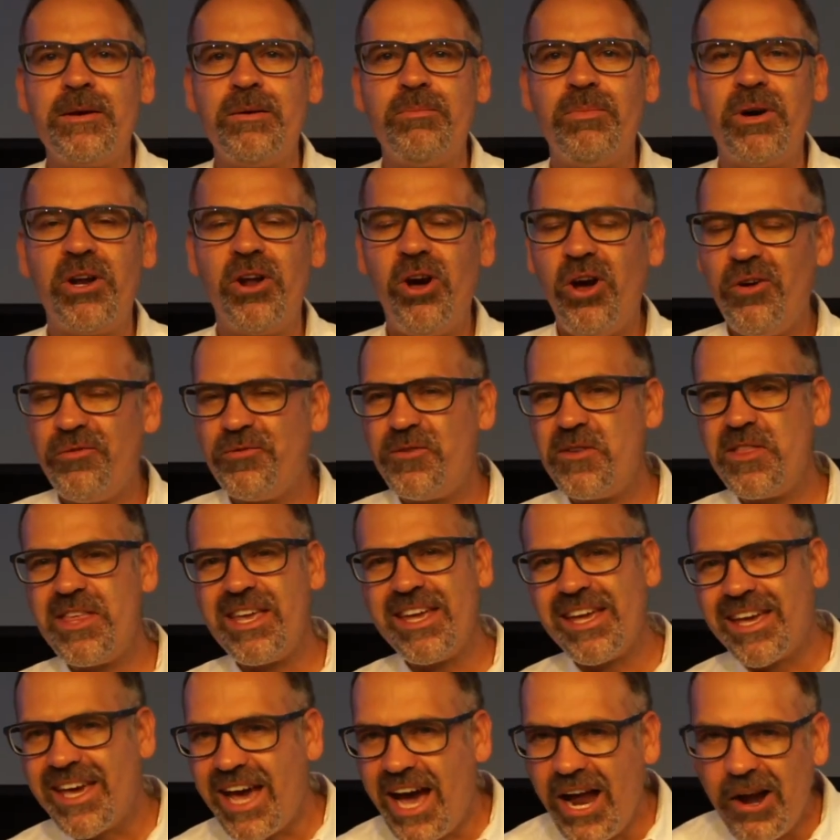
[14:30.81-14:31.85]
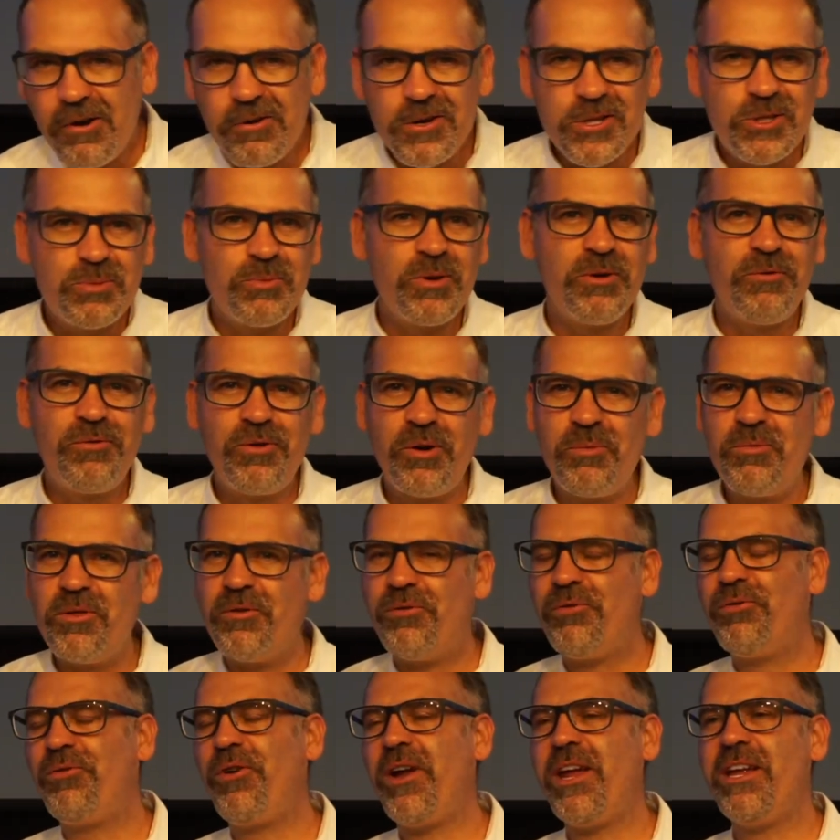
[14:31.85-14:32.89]
But after the encouragement from the
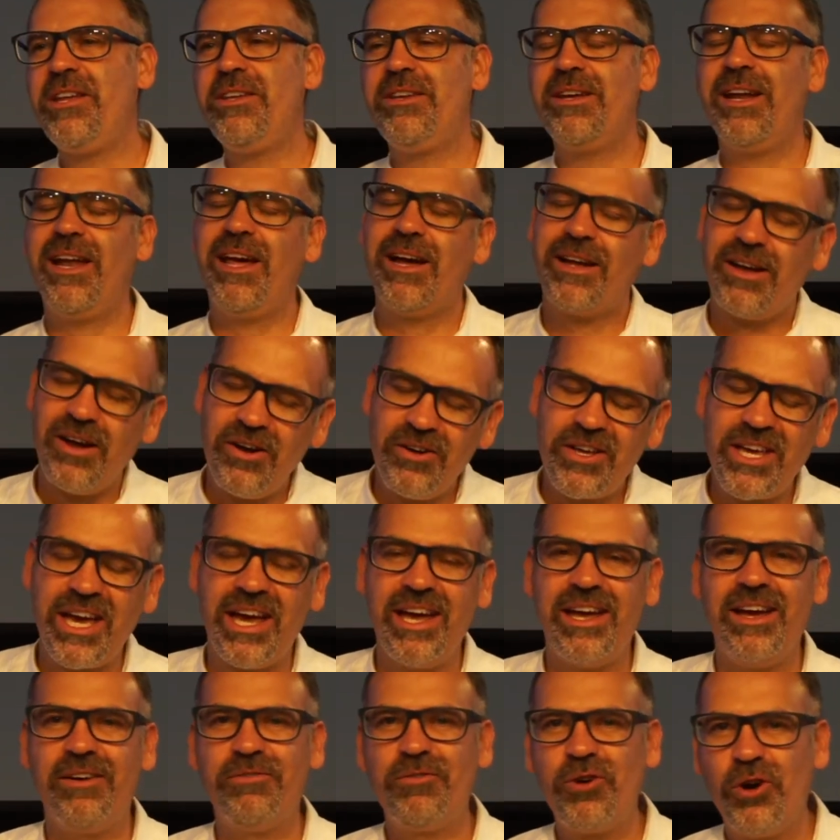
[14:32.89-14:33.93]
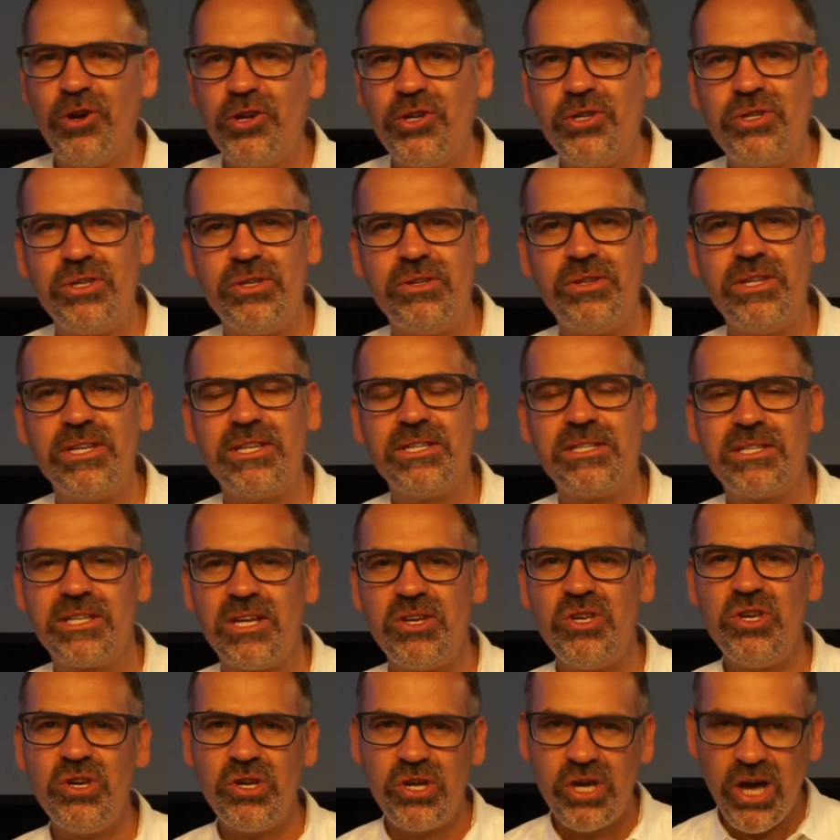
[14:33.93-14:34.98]
friend, you're like, okay, I've got to do this. So
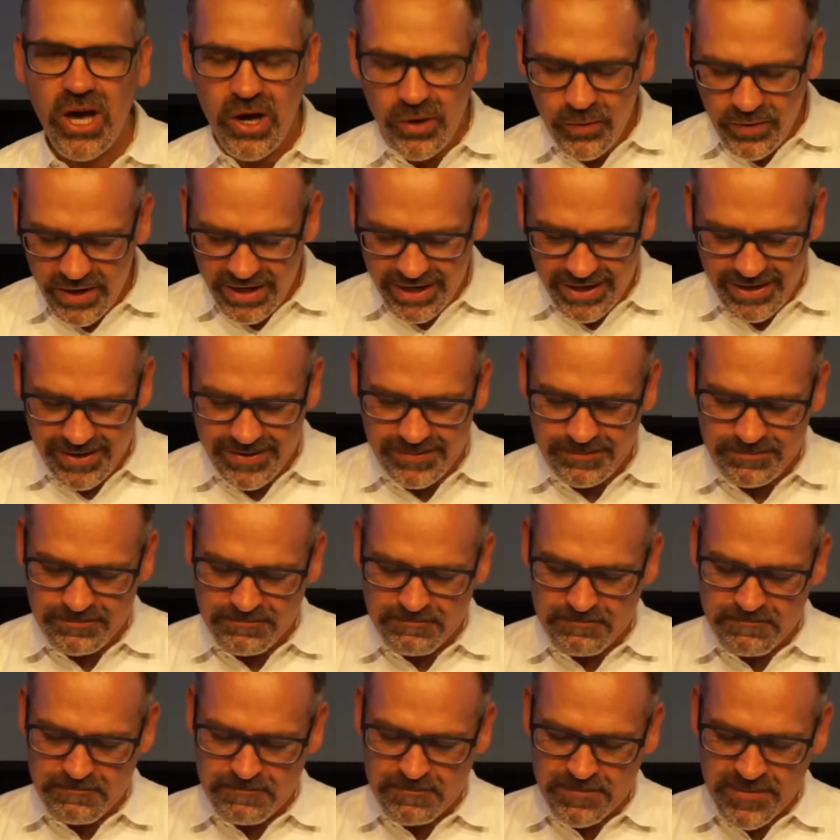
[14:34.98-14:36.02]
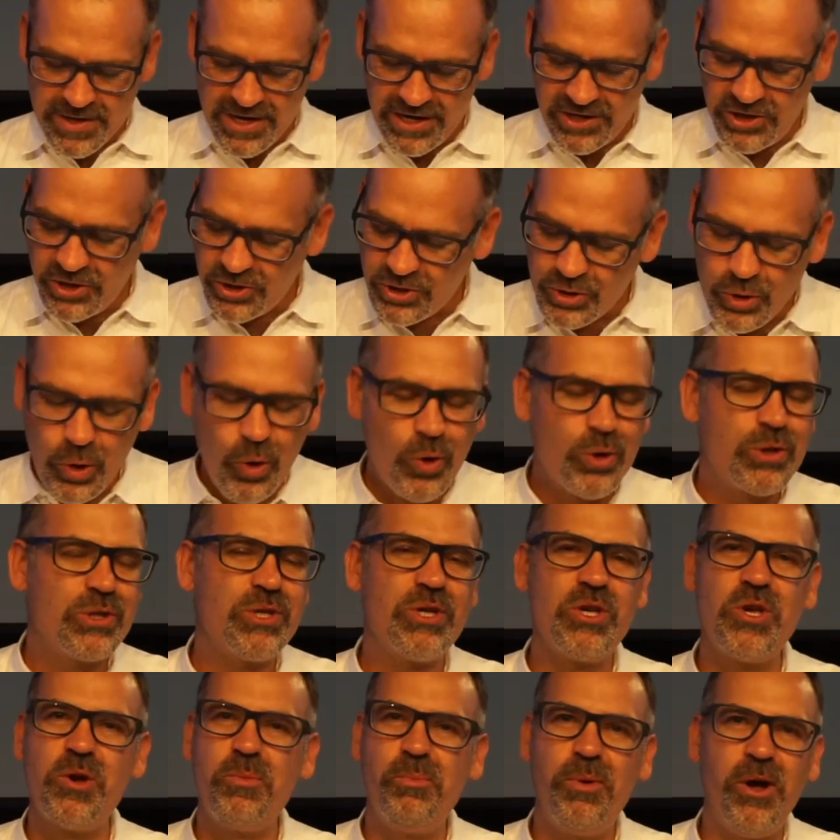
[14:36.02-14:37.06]
you go in and you talk
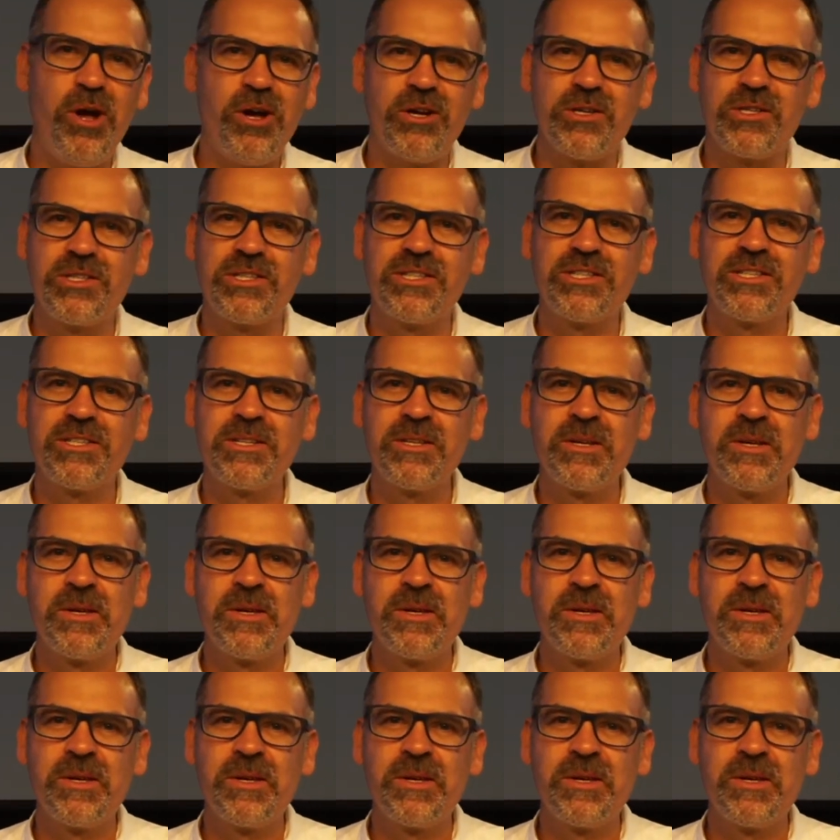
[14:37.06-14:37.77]
to your boss.